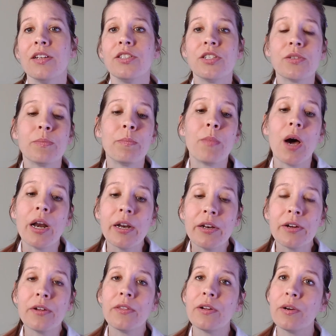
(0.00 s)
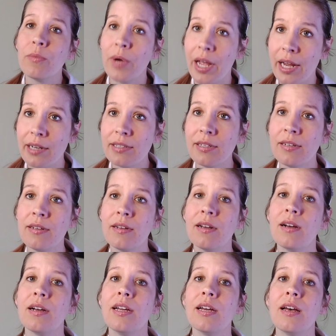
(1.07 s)
just monitor their weight
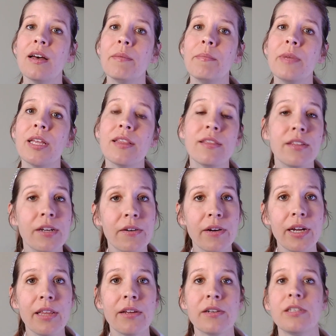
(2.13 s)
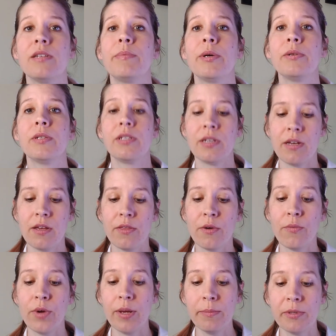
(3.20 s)
um, in theory they're supposed to their
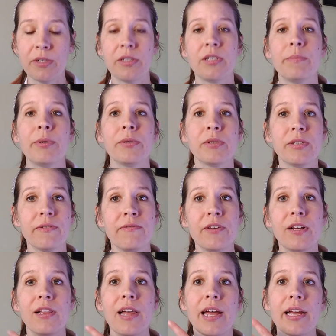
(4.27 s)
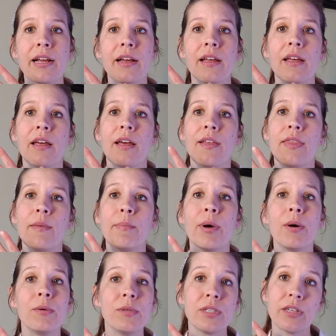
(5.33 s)
ribs are supposed to feel like the
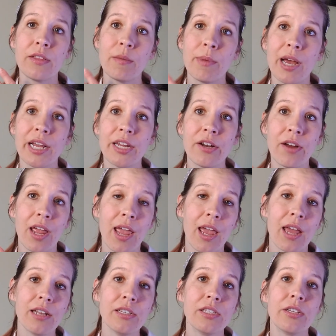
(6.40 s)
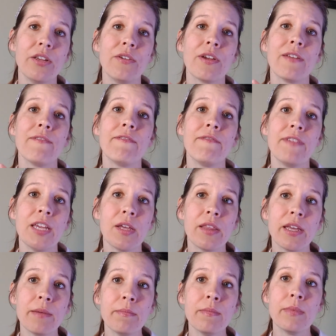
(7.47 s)
bones on the back of your hand so you can feel
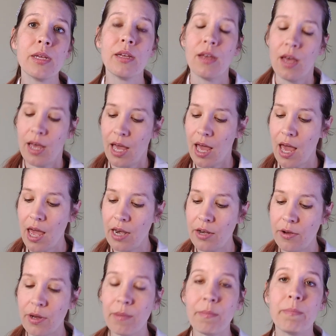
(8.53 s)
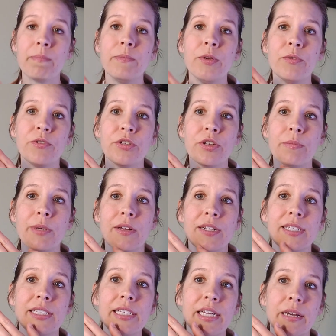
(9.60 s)
them and you can you shouldn't be able to
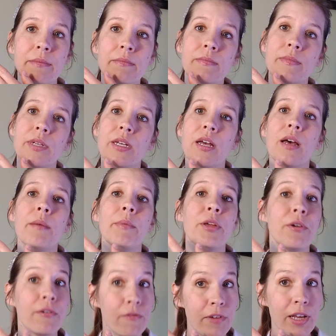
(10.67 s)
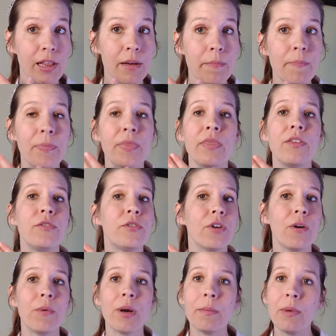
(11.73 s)
see them but you can feel them you
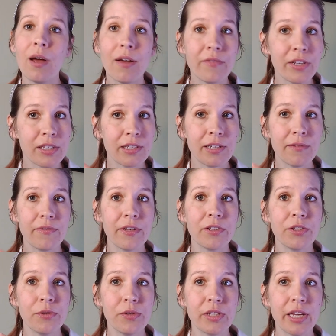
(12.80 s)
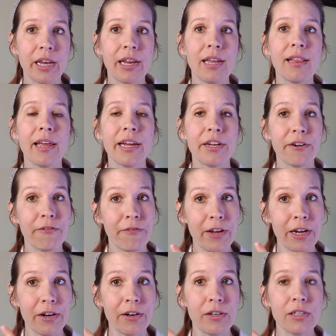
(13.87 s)
don't want them obviously to feel too skinny like your
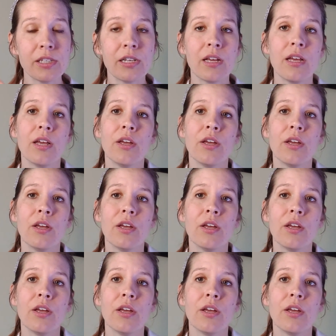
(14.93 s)
fingers